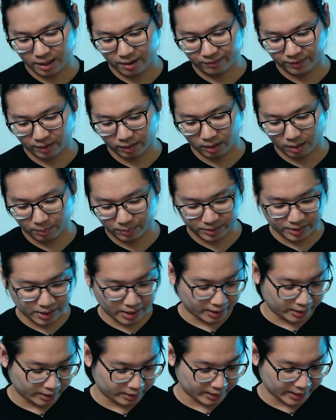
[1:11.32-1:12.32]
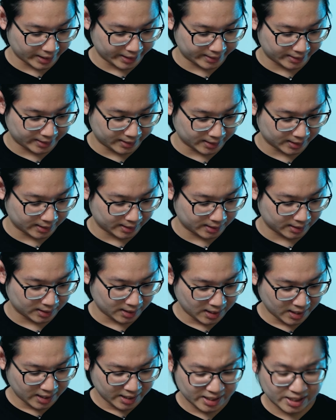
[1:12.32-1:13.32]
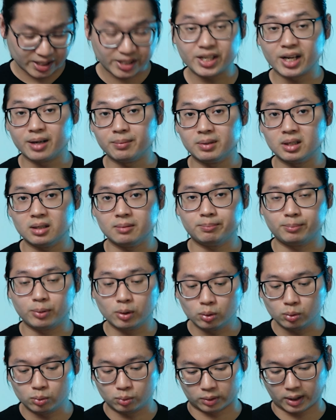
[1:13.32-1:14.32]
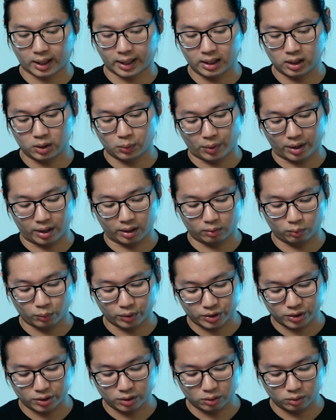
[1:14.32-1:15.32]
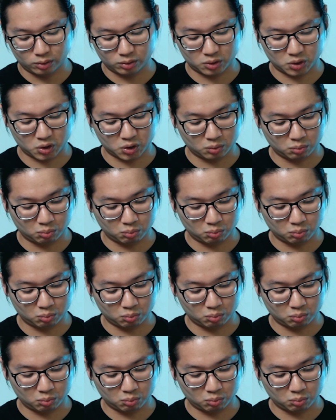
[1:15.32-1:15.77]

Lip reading: if I'm not mistaken, is the shimmer blue colorway, which looks